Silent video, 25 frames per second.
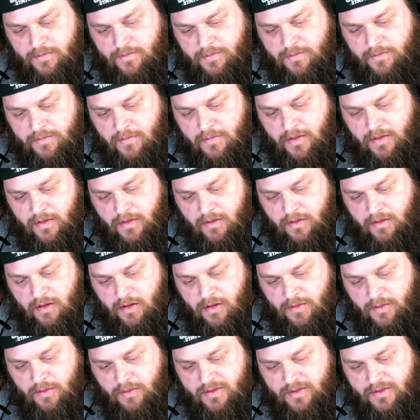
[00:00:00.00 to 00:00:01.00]
in their aqueous
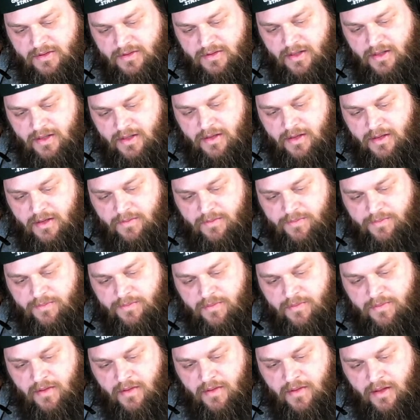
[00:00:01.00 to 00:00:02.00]
state,
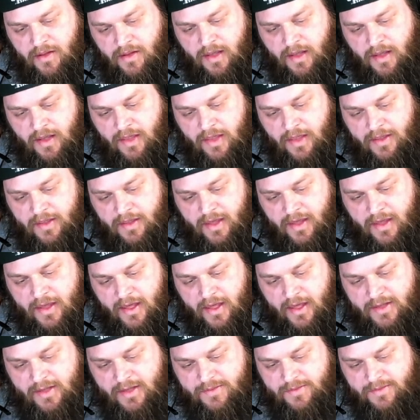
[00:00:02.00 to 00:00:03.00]
and the
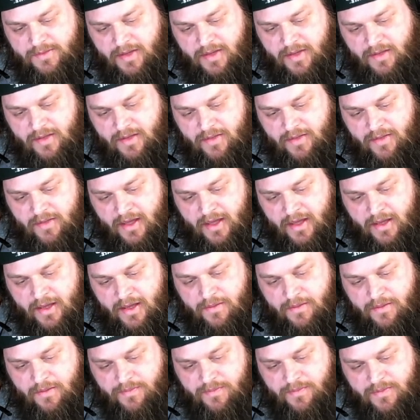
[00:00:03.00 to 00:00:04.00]
KSP of that
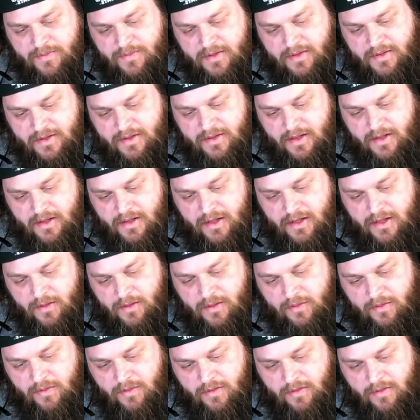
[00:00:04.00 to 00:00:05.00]
is going to
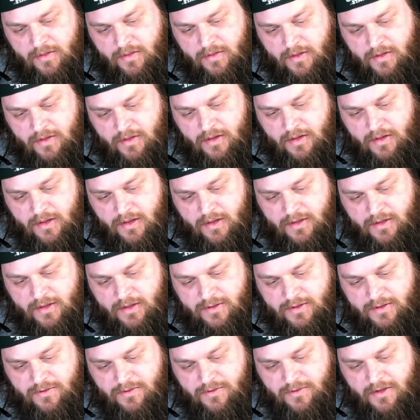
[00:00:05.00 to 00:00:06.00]
equal
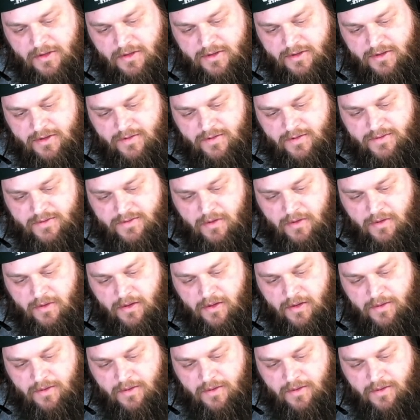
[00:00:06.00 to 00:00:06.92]
concentration of sodium